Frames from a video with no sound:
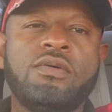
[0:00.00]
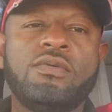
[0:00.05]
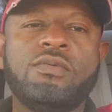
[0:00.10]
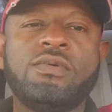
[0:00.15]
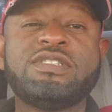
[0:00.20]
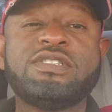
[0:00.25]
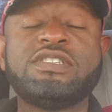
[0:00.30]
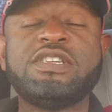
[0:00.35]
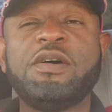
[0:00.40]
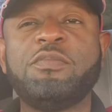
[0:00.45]

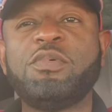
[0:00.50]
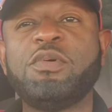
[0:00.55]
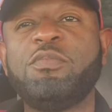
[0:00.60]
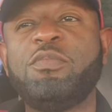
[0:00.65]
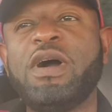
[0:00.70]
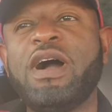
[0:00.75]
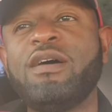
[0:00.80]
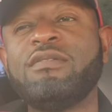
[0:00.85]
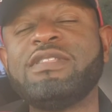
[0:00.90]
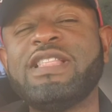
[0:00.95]
What's up,
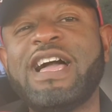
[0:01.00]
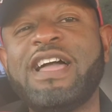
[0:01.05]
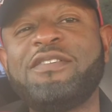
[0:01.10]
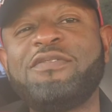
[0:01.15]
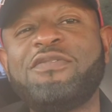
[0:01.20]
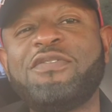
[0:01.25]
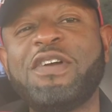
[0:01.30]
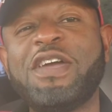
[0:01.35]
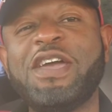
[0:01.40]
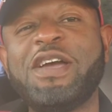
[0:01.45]
About
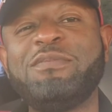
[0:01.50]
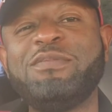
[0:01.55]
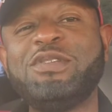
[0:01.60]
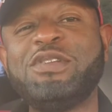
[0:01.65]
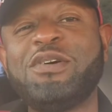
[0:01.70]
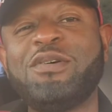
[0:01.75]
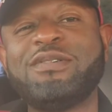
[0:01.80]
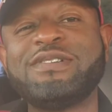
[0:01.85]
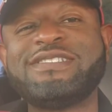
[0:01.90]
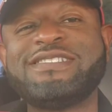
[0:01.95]
Life fam? You
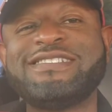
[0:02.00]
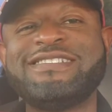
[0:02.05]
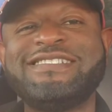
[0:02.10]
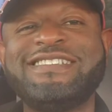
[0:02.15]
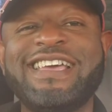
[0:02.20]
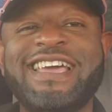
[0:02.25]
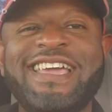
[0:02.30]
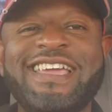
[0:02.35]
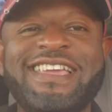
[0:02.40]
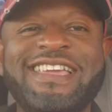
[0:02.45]
know what
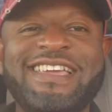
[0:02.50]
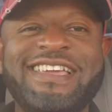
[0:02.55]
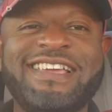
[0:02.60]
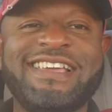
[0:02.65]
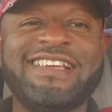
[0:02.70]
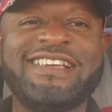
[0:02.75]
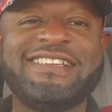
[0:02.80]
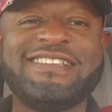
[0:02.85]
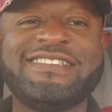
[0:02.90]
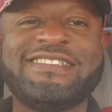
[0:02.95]

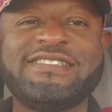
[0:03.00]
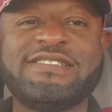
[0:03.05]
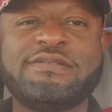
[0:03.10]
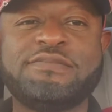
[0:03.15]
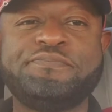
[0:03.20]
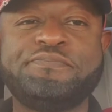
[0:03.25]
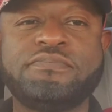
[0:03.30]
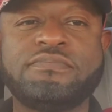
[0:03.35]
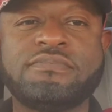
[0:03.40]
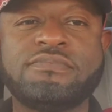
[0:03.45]
today is?
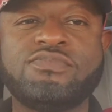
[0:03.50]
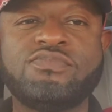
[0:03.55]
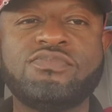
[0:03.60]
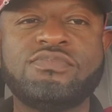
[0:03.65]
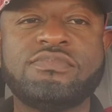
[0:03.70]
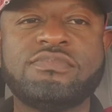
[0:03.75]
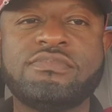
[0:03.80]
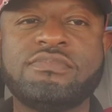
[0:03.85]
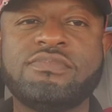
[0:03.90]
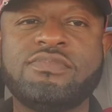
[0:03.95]

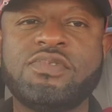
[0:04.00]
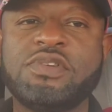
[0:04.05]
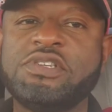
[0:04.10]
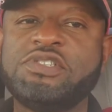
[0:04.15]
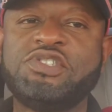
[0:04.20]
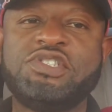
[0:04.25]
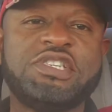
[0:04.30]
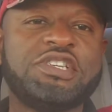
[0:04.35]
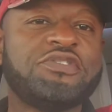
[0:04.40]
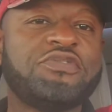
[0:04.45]

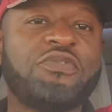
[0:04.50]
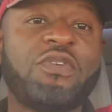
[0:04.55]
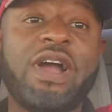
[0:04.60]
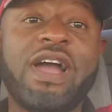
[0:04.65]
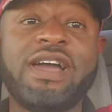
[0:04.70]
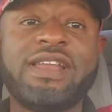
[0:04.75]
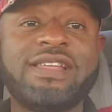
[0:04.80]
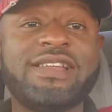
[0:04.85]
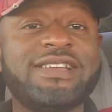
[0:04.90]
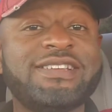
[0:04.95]
It's just
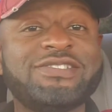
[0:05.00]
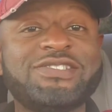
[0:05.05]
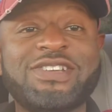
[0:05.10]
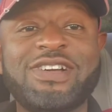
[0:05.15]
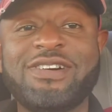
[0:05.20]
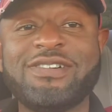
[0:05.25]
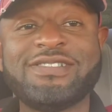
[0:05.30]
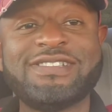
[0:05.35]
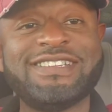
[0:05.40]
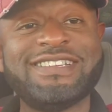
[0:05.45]
Friday, that's
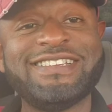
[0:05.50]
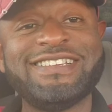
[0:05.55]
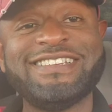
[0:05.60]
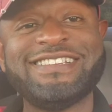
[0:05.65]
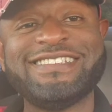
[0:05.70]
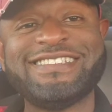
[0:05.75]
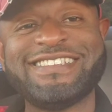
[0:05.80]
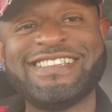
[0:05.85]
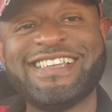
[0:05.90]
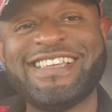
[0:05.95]
all it
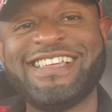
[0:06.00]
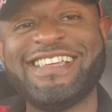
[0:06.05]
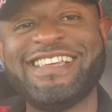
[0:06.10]
is.